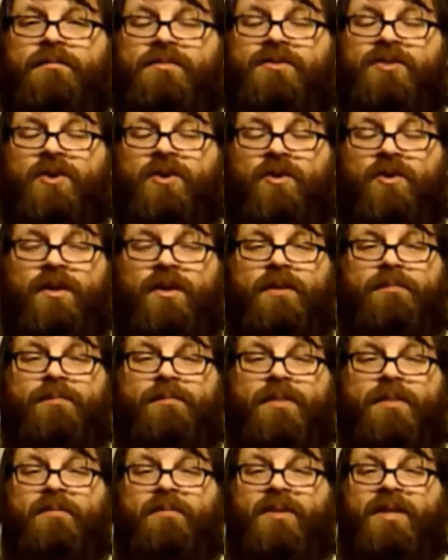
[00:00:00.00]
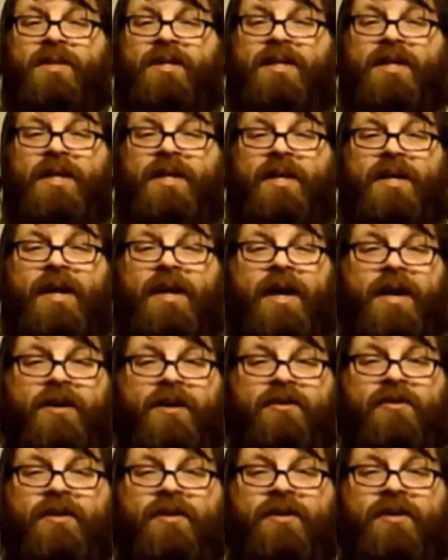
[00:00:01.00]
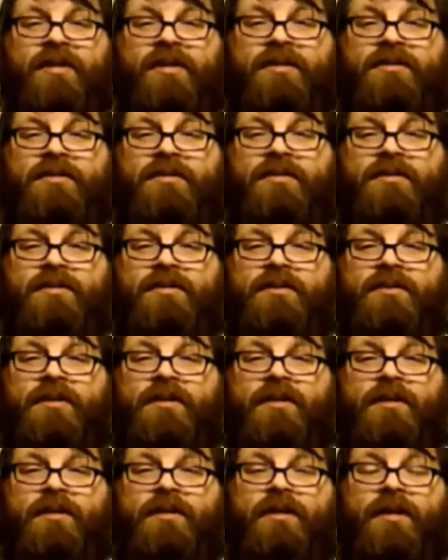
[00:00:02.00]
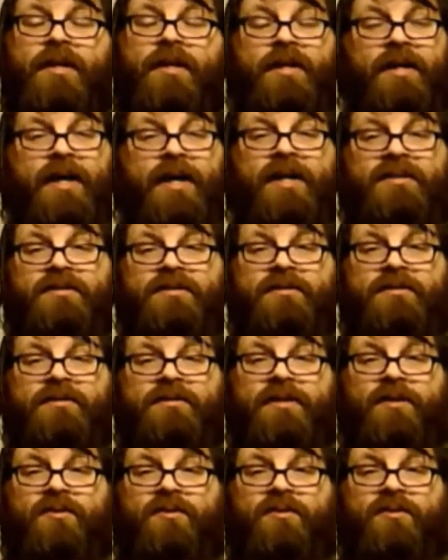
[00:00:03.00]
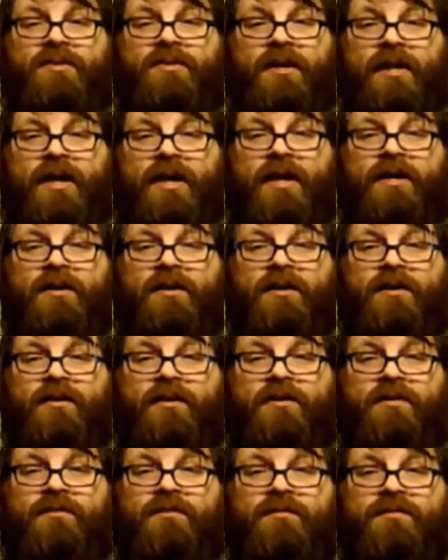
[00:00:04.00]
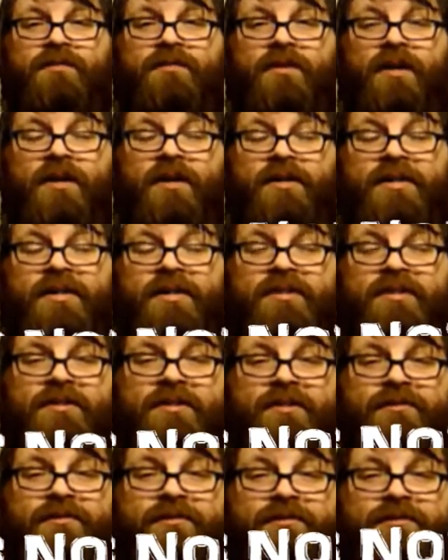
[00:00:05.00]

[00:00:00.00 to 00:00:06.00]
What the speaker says: totally biblically inaccurate. Yes, there was a lot of artistic